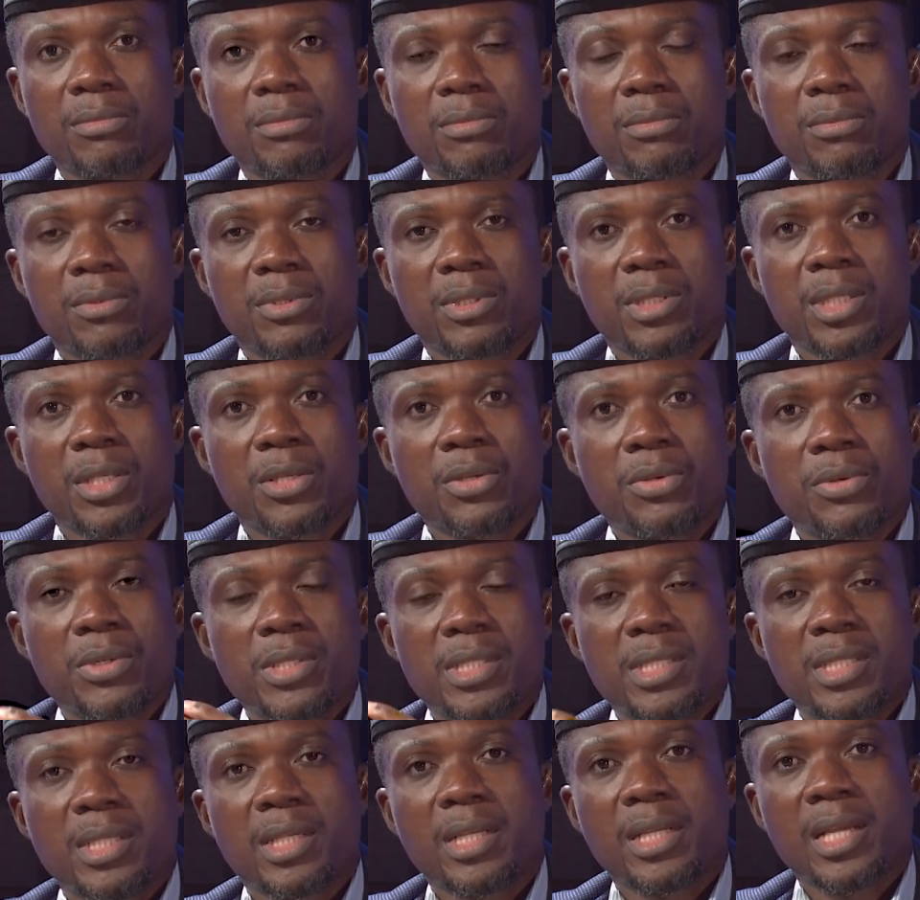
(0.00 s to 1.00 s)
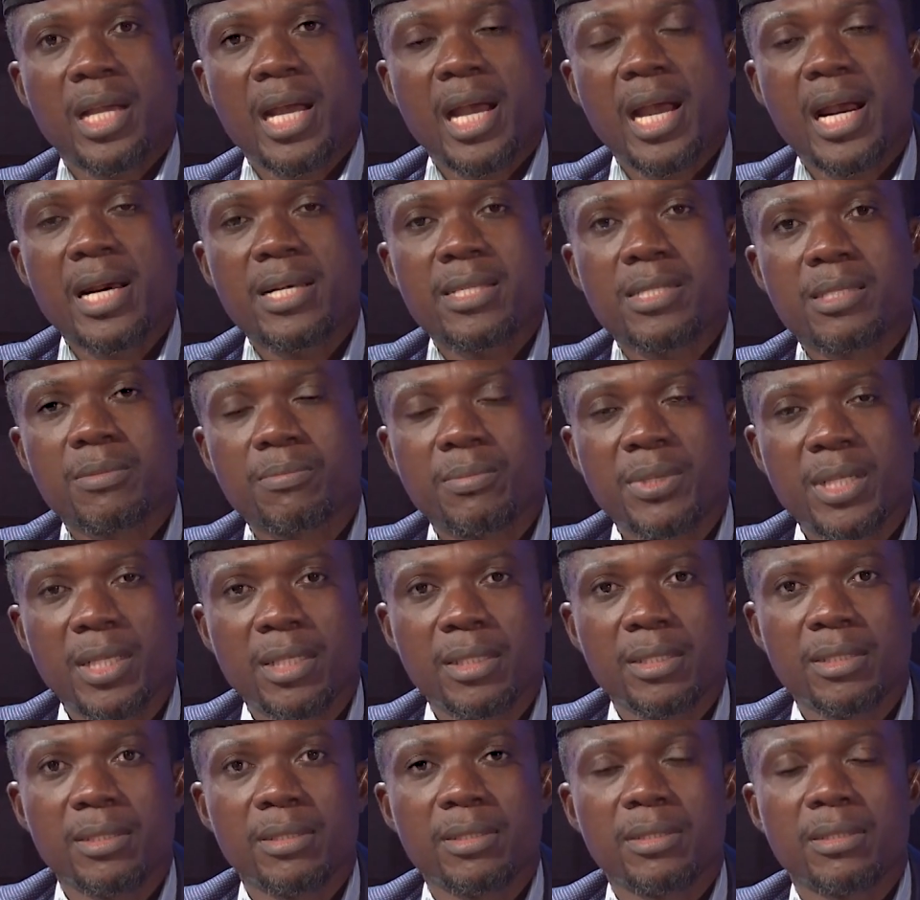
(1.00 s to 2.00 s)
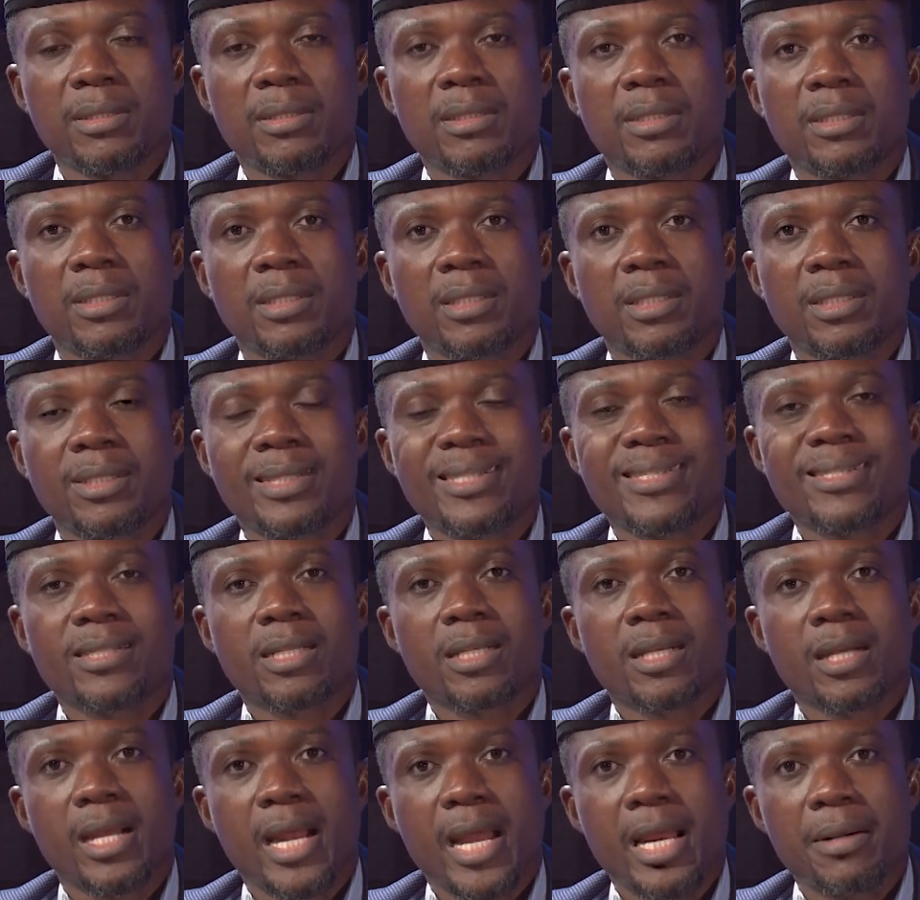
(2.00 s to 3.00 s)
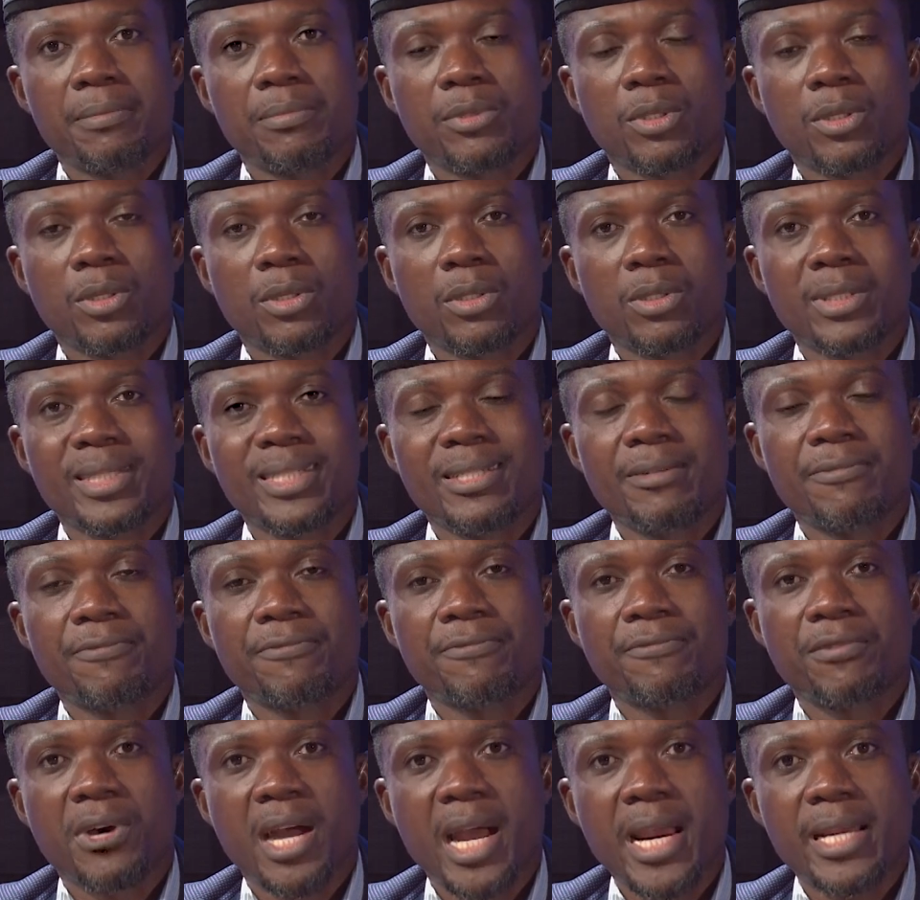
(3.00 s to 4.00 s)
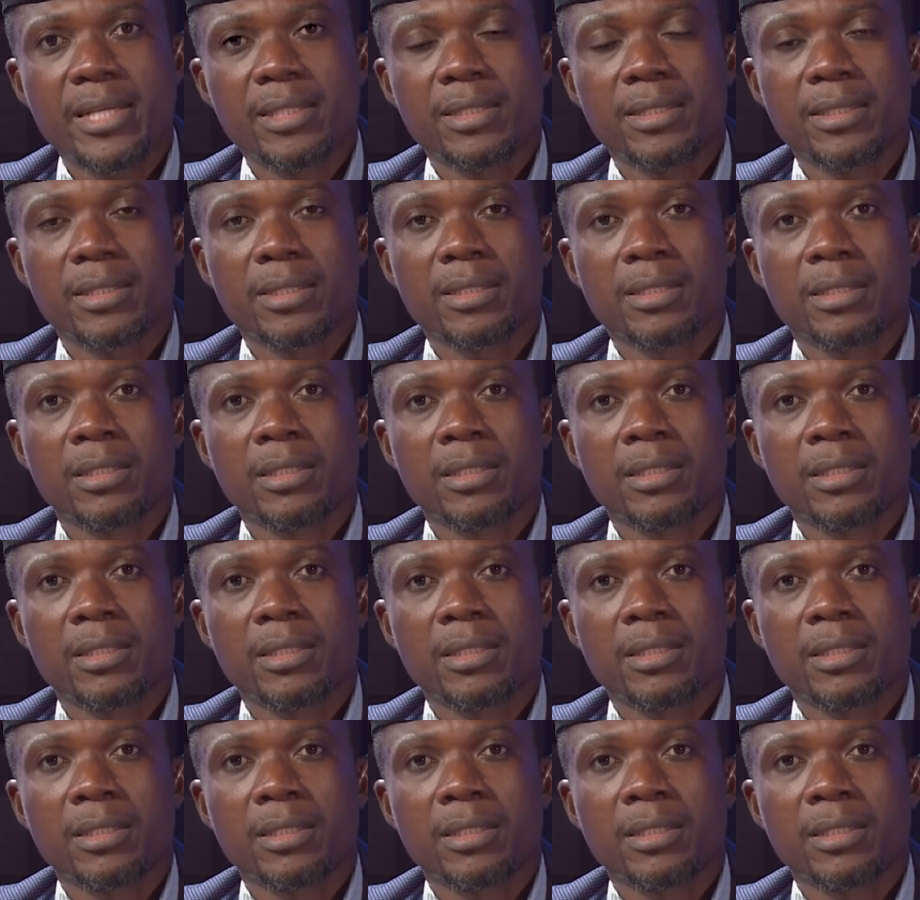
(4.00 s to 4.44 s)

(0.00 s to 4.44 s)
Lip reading: Security has been described or defined,